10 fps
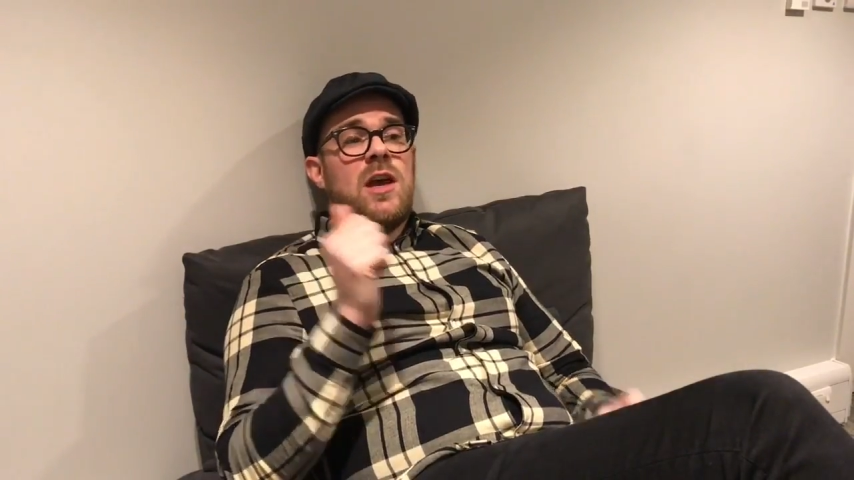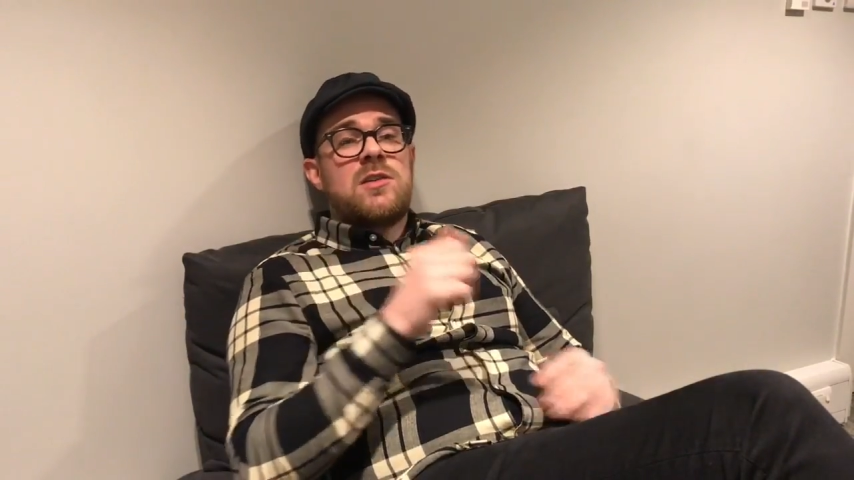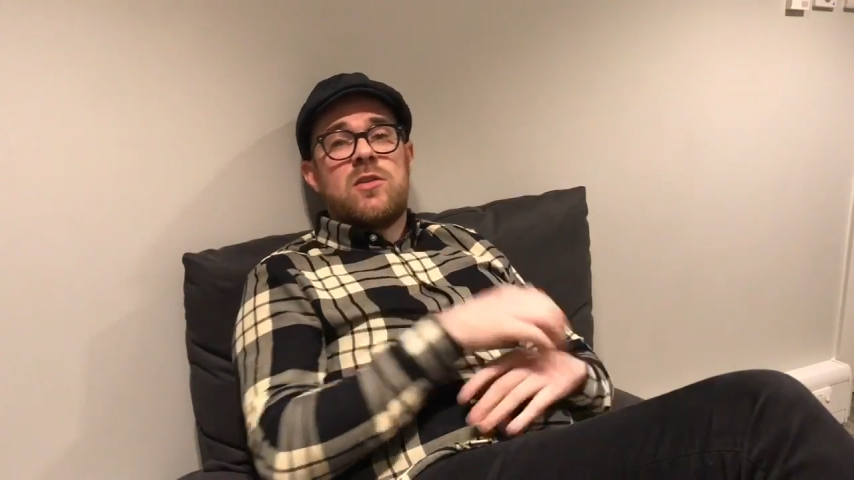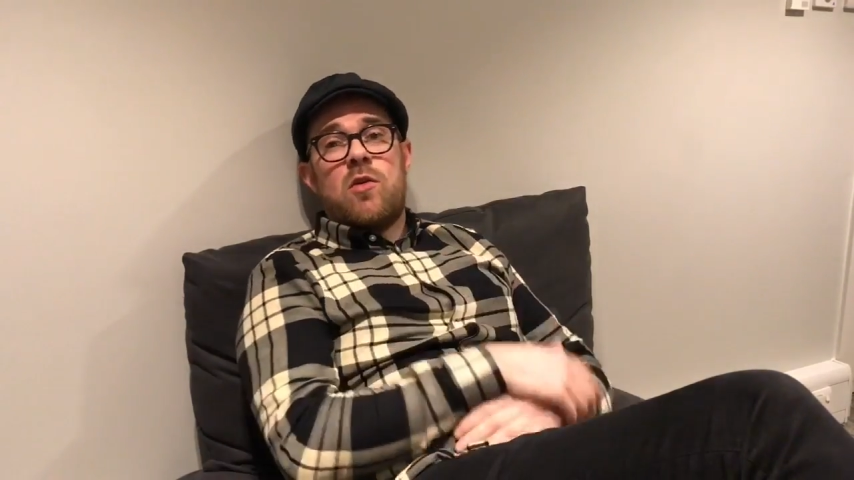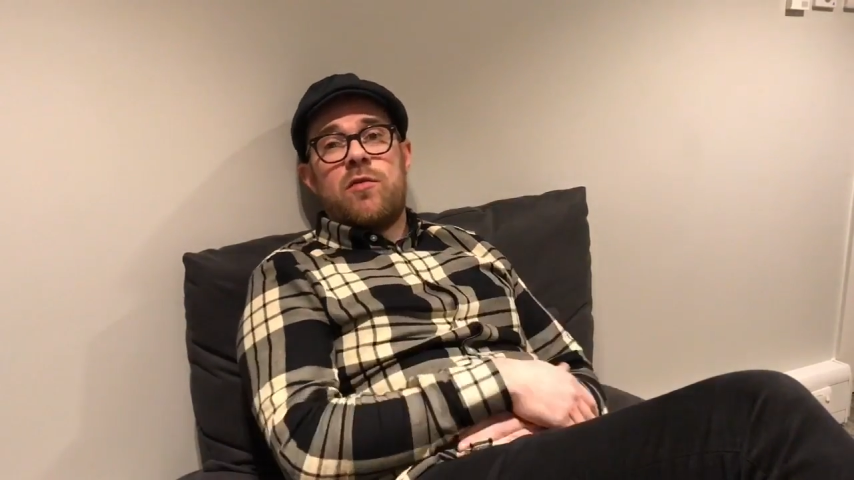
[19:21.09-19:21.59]

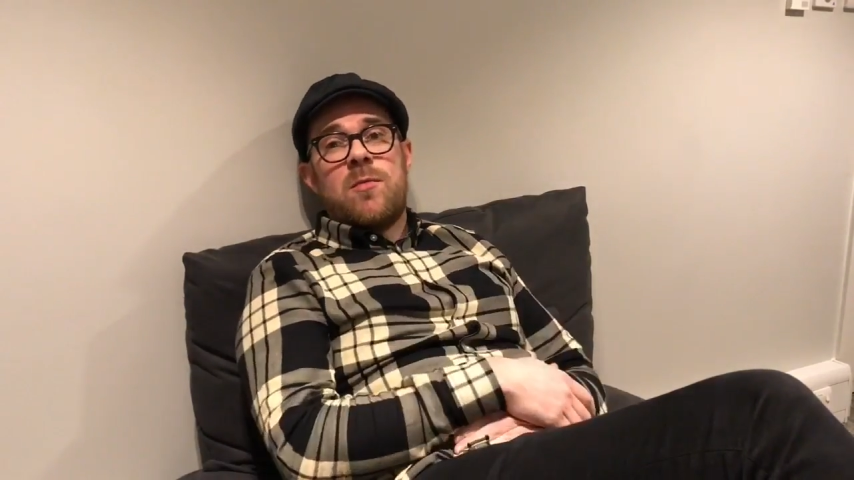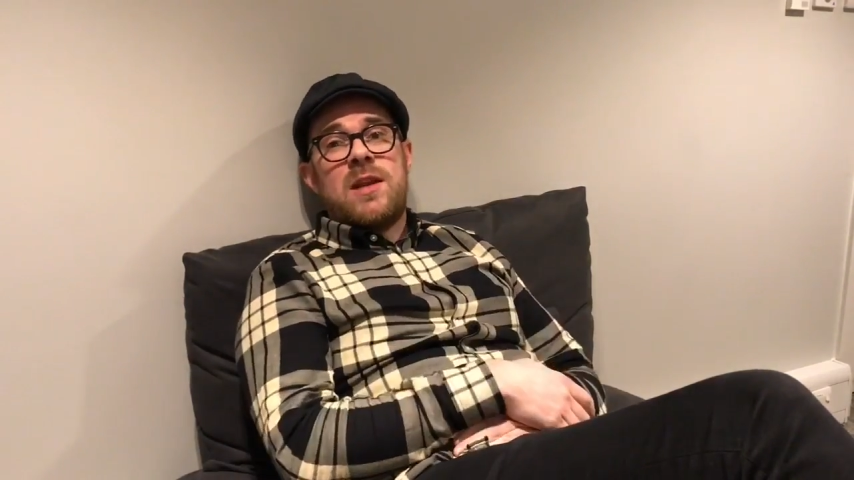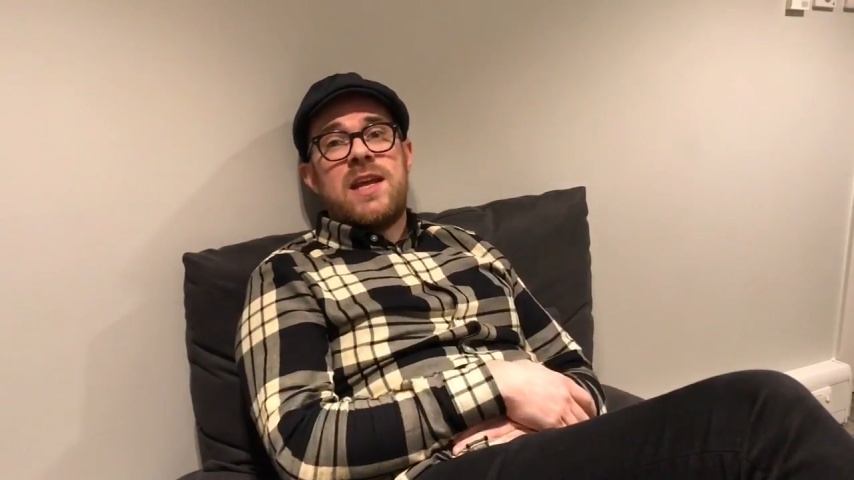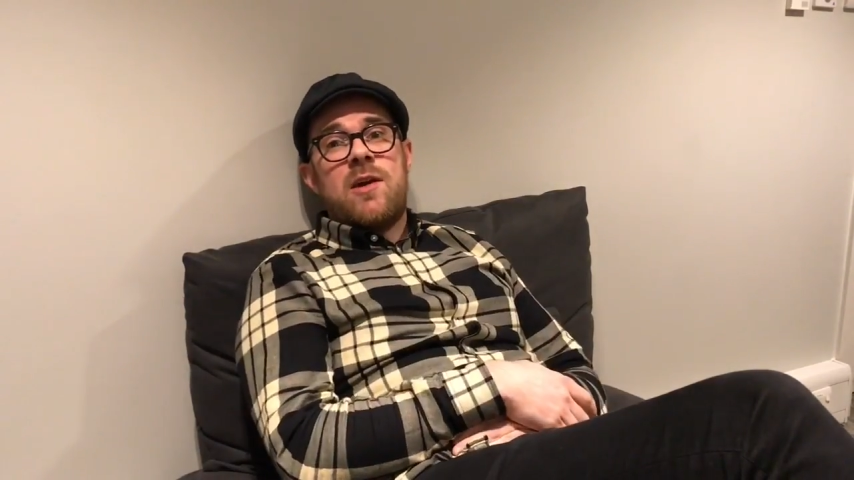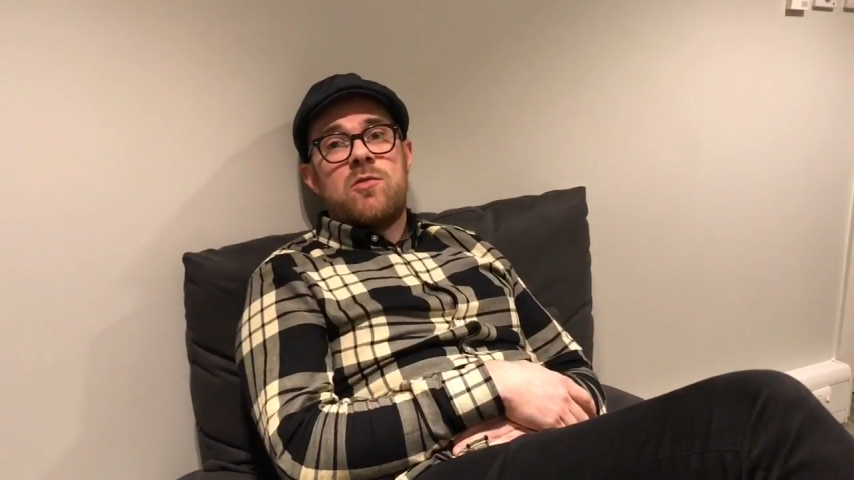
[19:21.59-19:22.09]
guys are all from
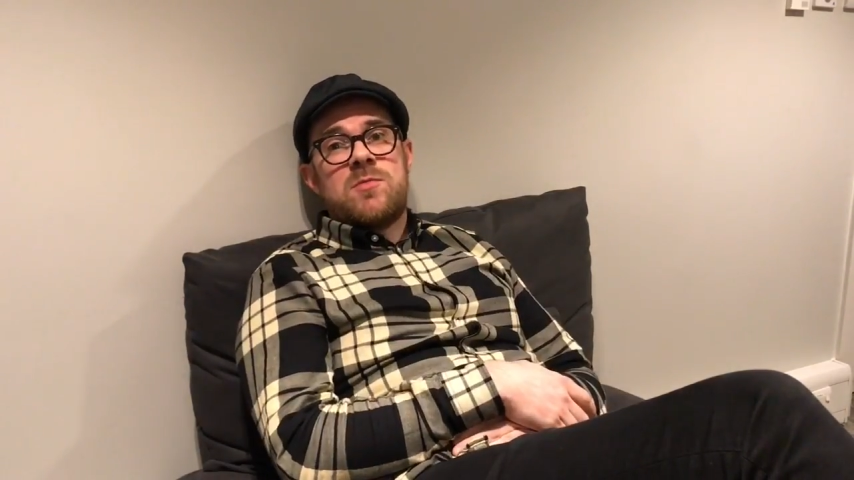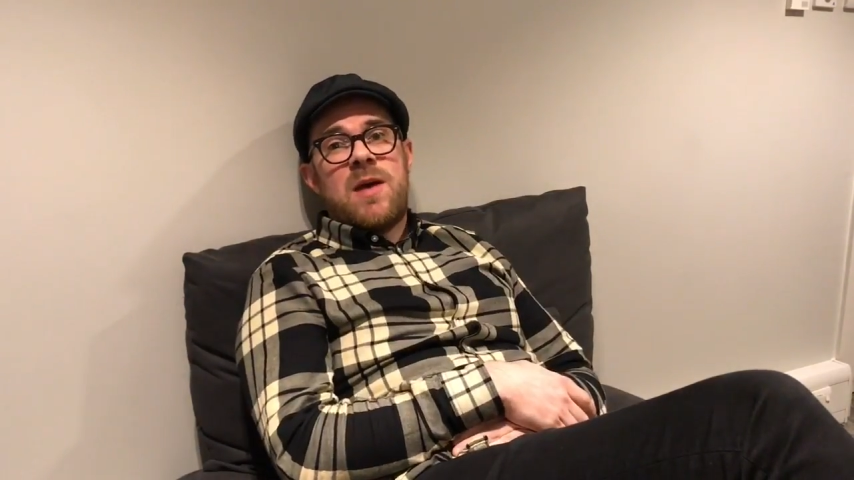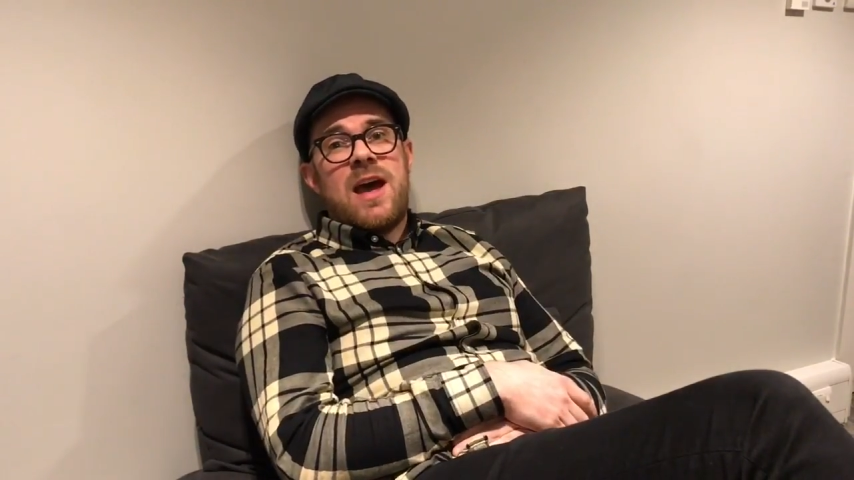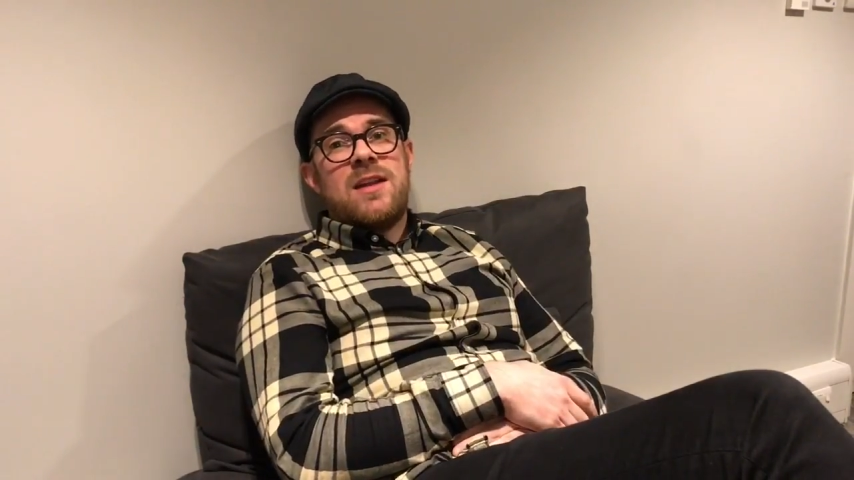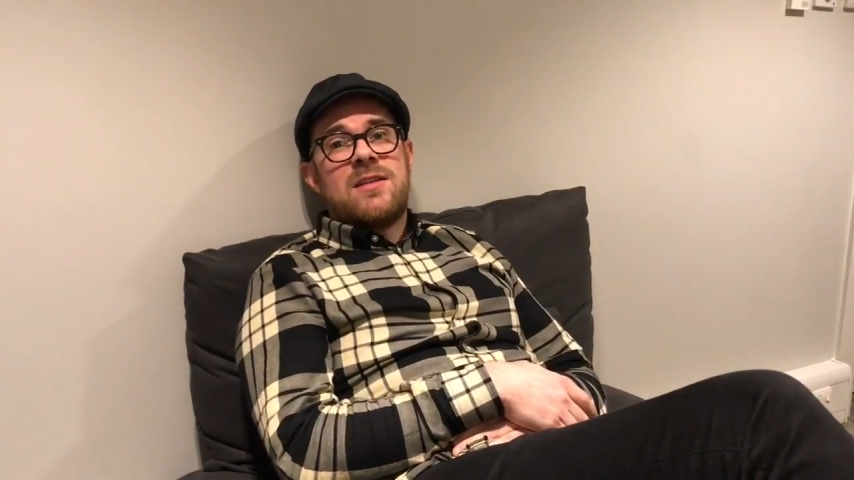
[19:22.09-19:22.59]
Adele's
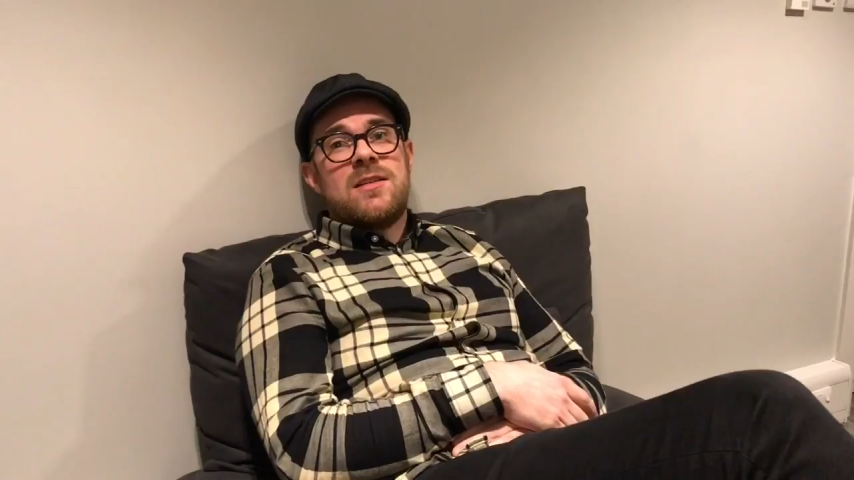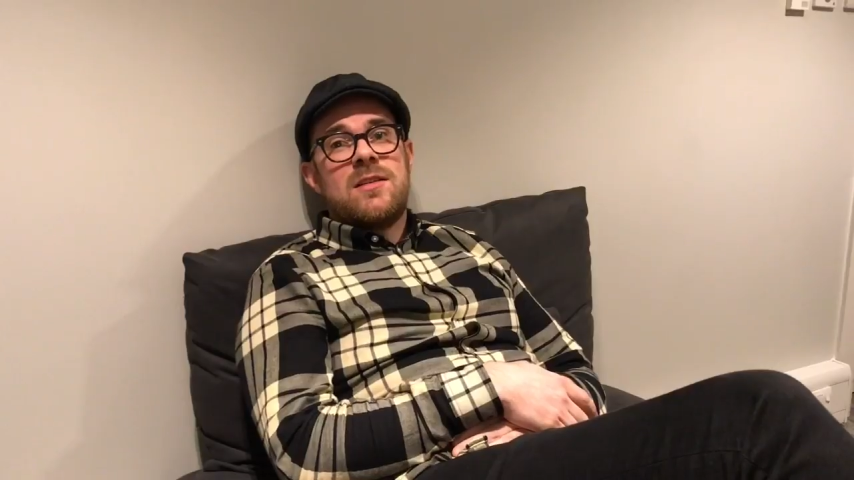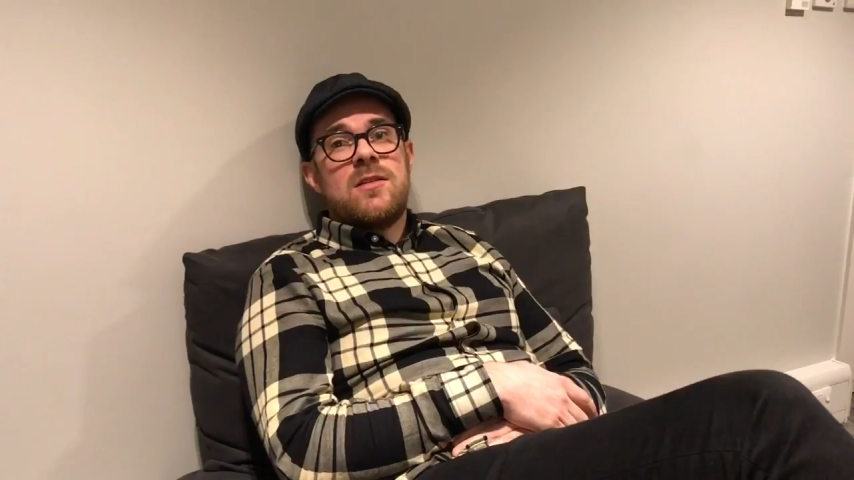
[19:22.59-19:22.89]
band.